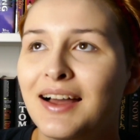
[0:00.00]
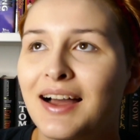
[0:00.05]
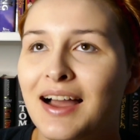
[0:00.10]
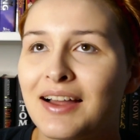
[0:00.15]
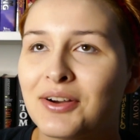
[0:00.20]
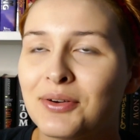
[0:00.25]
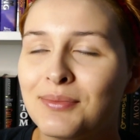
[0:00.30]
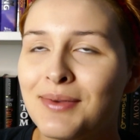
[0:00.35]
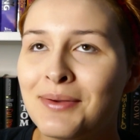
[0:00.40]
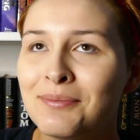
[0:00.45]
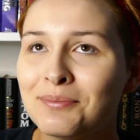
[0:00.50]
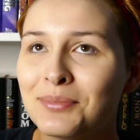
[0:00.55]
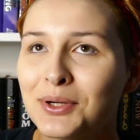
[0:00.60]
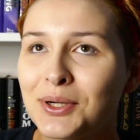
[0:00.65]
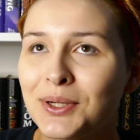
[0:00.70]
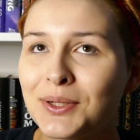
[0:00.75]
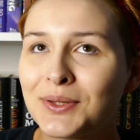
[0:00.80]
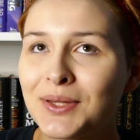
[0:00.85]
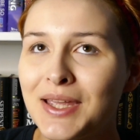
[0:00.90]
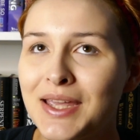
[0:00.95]
I
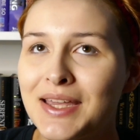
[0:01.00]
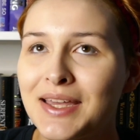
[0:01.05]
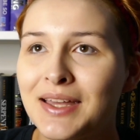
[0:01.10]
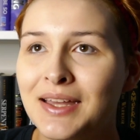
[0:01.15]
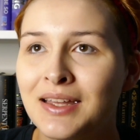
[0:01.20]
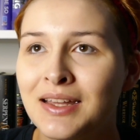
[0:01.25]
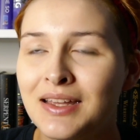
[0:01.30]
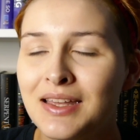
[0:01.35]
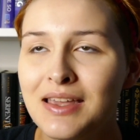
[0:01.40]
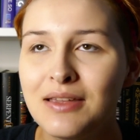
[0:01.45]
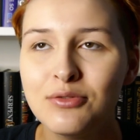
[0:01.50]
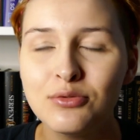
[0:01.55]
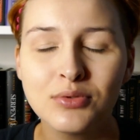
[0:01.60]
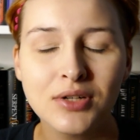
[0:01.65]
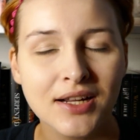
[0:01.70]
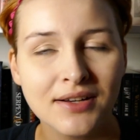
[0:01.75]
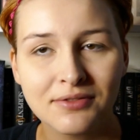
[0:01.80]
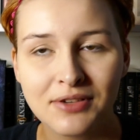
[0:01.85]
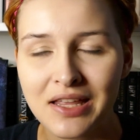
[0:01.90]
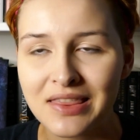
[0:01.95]
remember, like, even
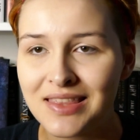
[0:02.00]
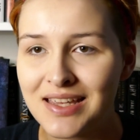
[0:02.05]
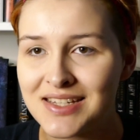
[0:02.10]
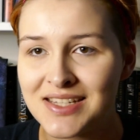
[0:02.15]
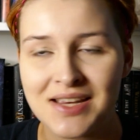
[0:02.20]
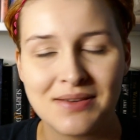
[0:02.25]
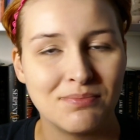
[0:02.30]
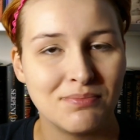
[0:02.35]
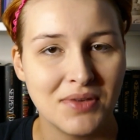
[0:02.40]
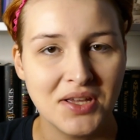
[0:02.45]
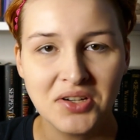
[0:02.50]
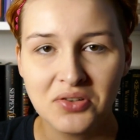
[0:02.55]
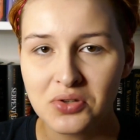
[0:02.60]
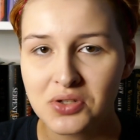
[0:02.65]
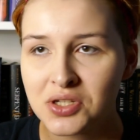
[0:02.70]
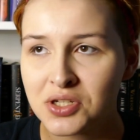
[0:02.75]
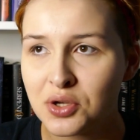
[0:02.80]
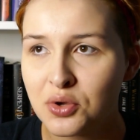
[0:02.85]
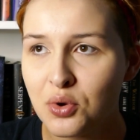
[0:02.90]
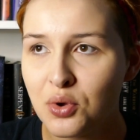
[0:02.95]
when I read this in middle
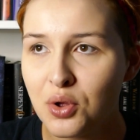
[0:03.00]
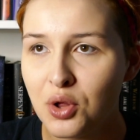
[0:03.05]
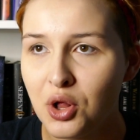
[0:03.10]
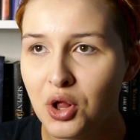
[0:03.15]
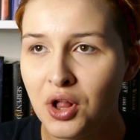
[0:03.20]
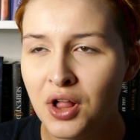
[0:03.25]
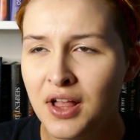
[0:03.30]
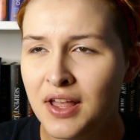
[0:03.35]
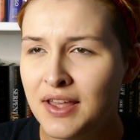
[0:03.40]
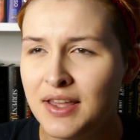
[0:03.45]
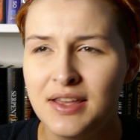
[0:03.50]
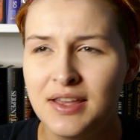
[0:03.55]
school,